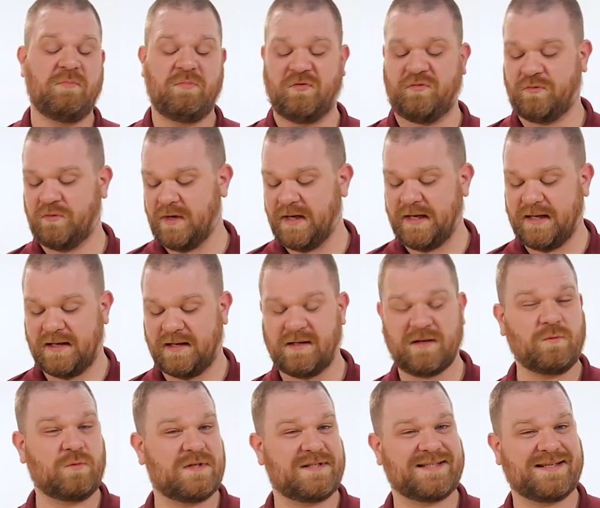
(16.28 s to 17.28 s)
right, before I get
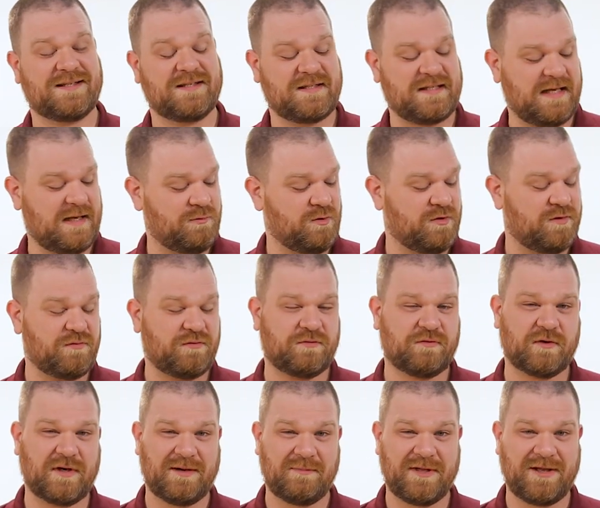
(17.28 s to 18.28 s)
into what's on the table in
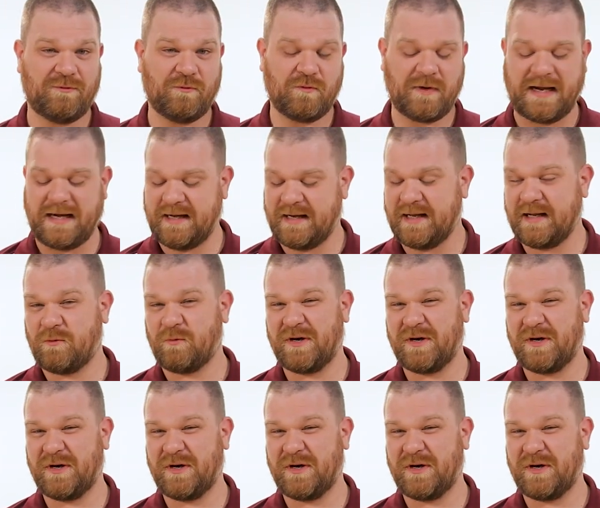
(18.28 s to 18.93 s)
front of me right now,